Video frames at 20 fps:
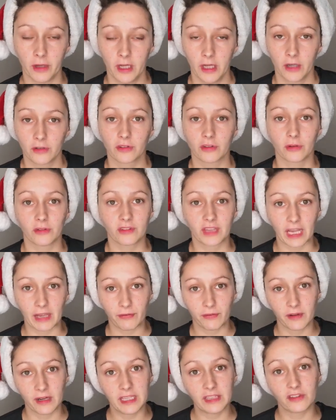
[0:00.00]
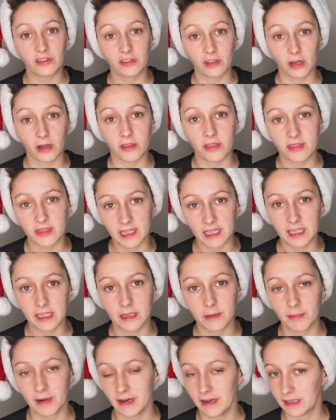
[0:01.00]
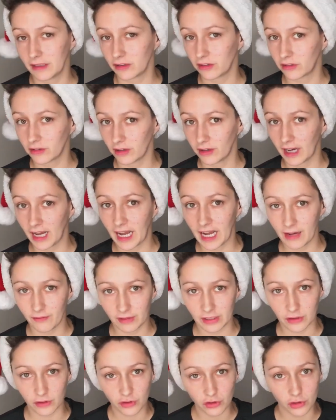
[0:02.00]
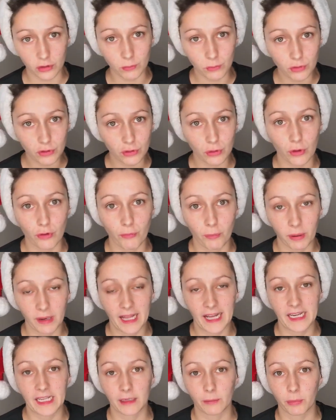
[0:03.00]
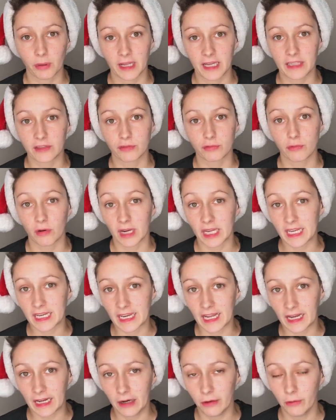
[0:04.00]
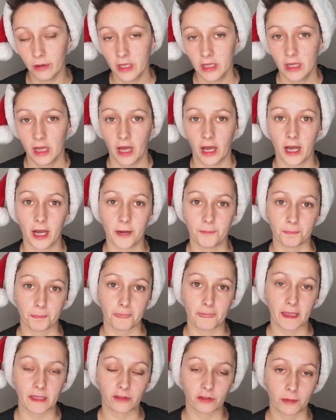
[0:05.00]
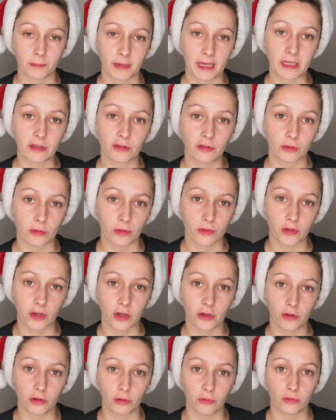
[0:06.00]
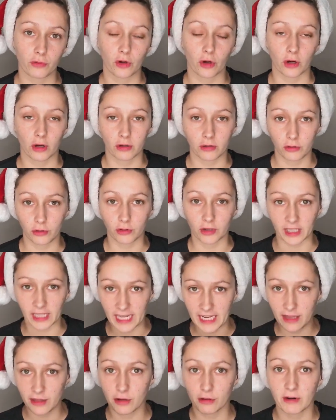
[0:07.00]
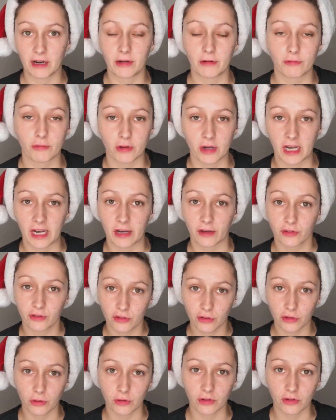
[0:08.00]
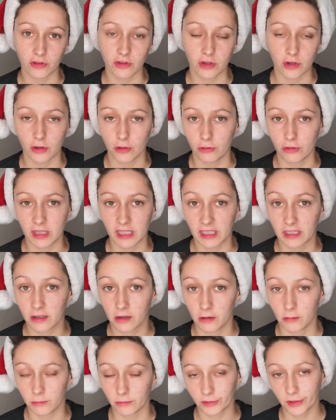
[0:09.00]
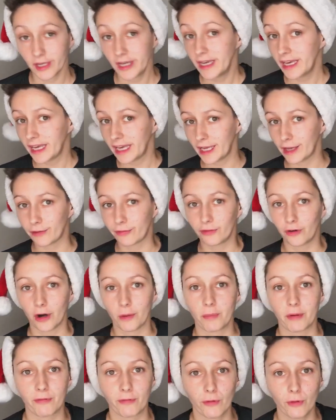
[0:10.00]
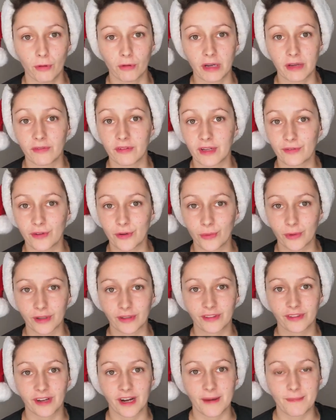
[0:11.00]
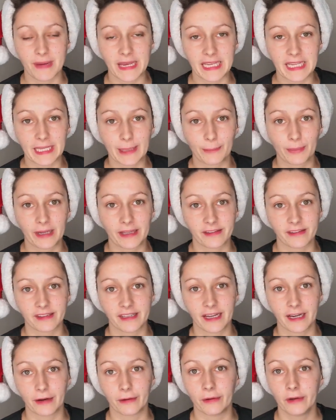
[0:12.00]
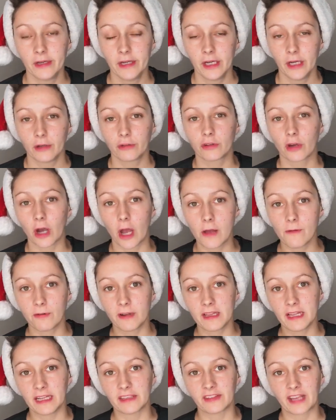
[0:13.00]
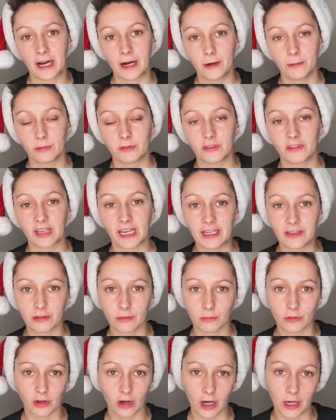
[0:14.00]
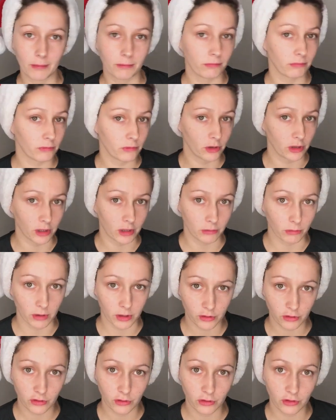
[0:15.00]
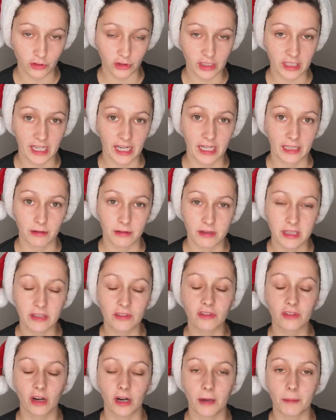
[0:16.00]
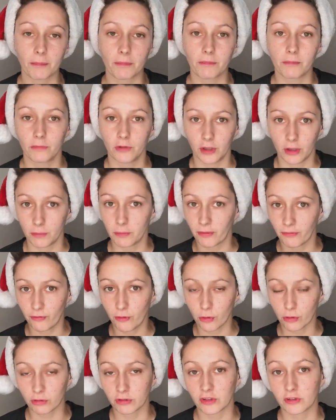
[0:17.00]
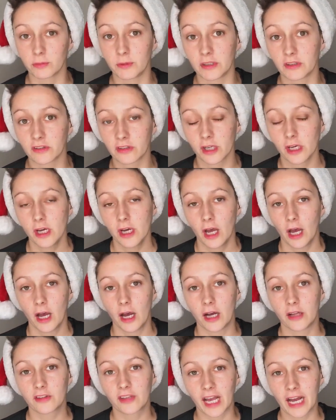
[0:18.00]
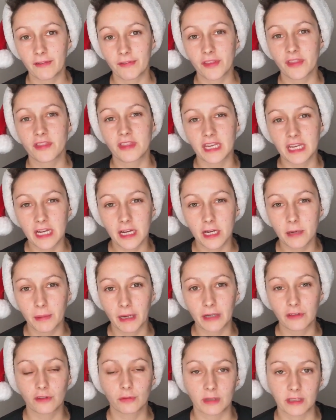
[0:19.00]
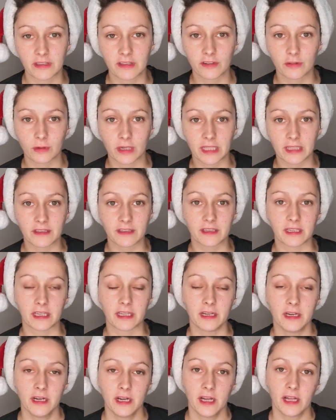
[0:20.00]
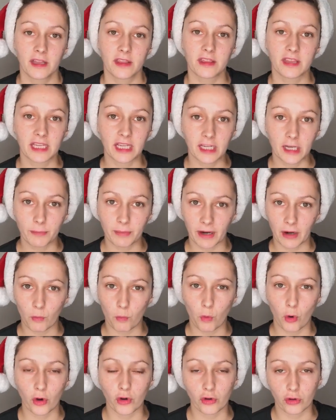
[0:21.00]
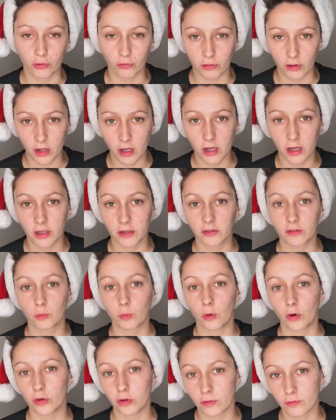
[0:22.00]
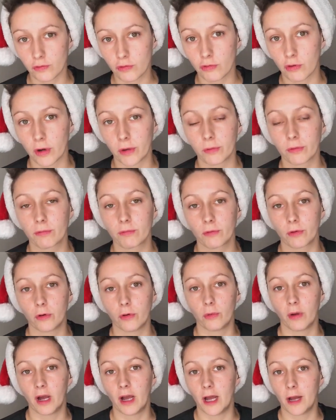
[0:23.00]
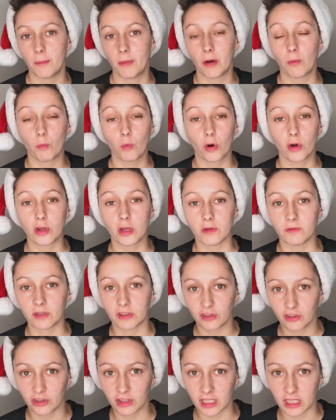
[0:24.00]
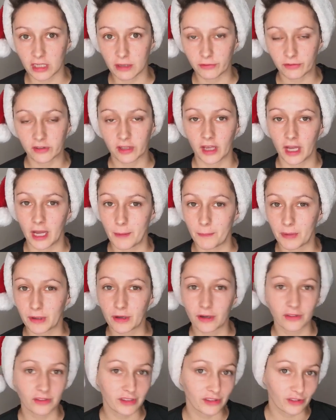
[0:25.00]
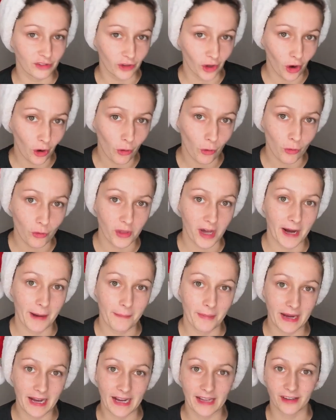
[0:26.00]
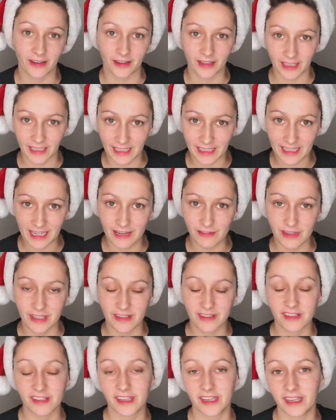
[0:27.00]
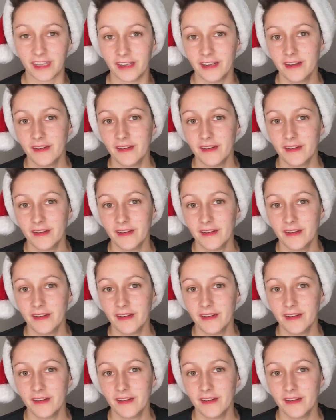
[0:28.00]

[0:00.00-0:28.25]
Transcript: So definitely start thinking about it. Start having some sort of plan in place right now to make sure that you can hit the ground running as soon as the new year comes, if not before, even if you want to start making plans now. So hopefully that's helped. Take some time, as soon as you can, this time, before Christmas, to have a think about 2020. Think about what you've learned, what you've grown through, and what you've achieved, because it's not all that bad, I can guarantee.